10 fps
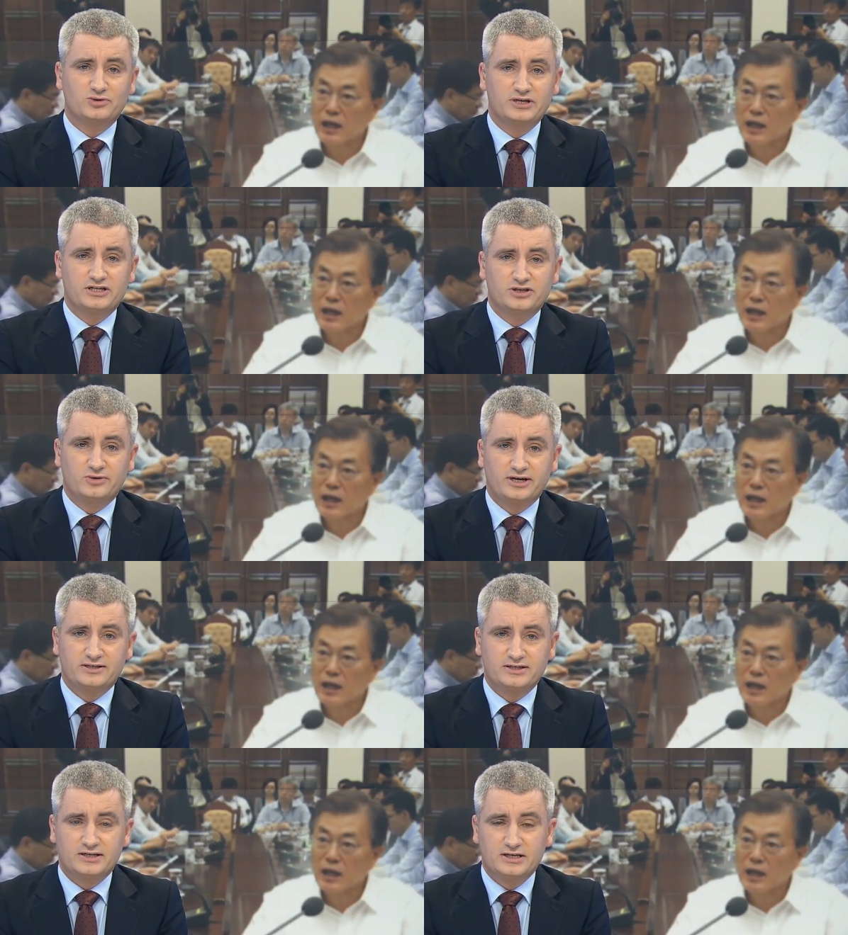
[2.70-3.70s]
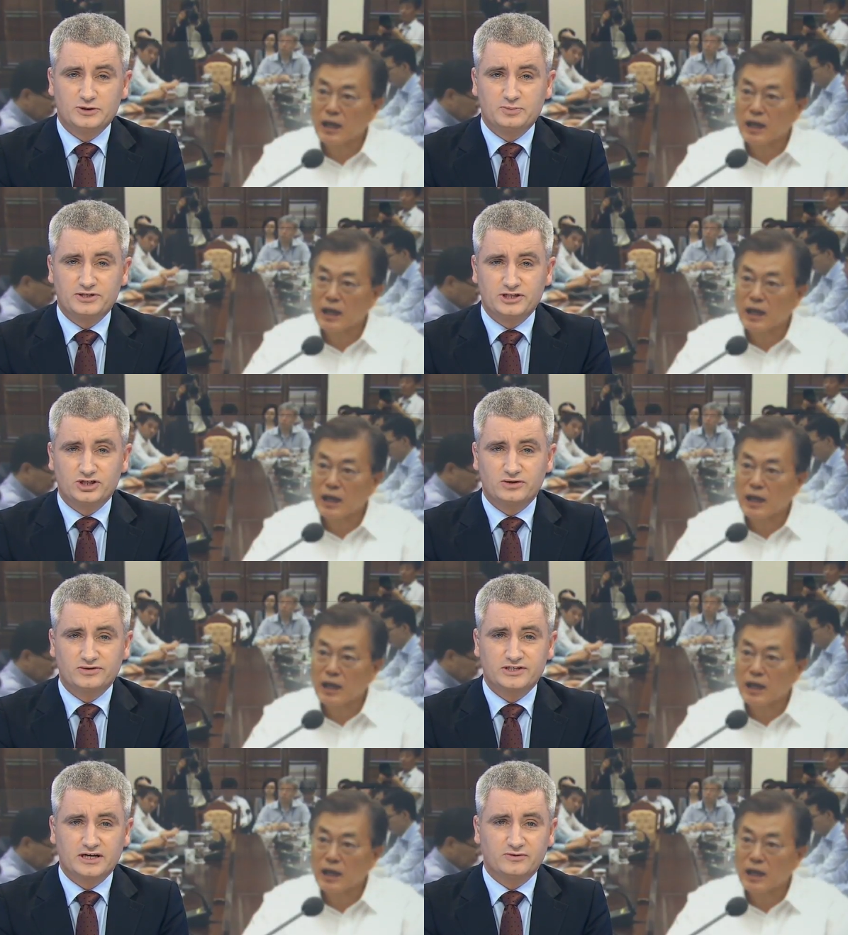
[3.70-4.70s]
Speaker 1: reiterated his position on
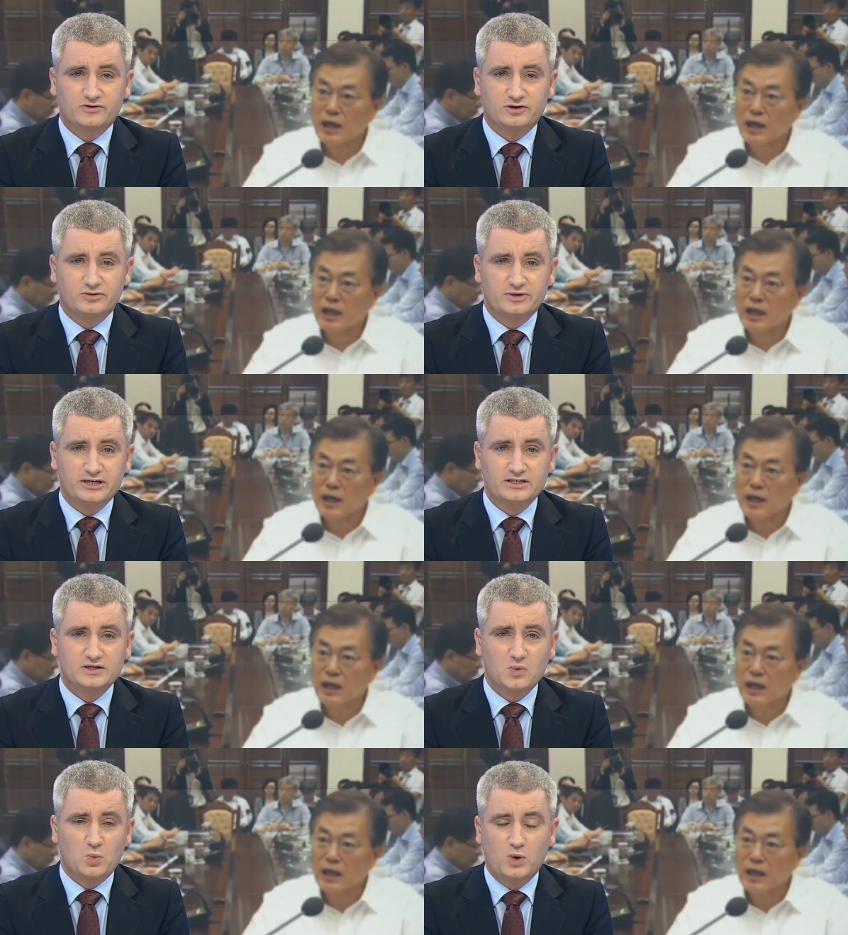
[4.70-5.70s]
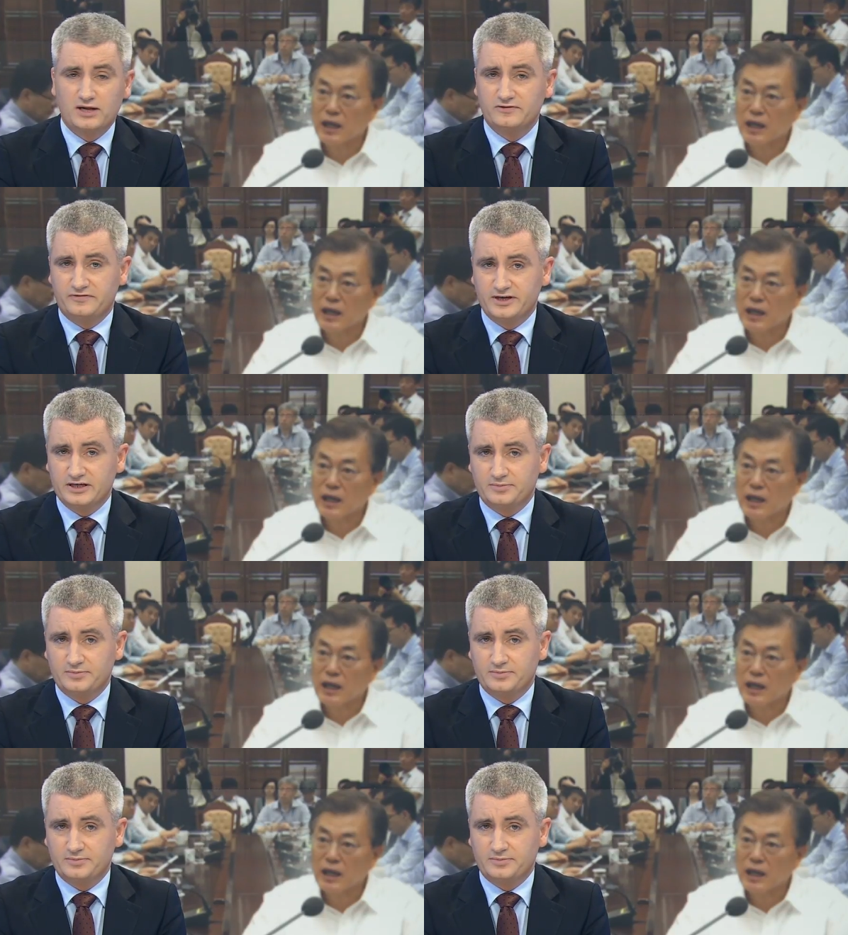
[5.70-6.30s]
South Korea's welfare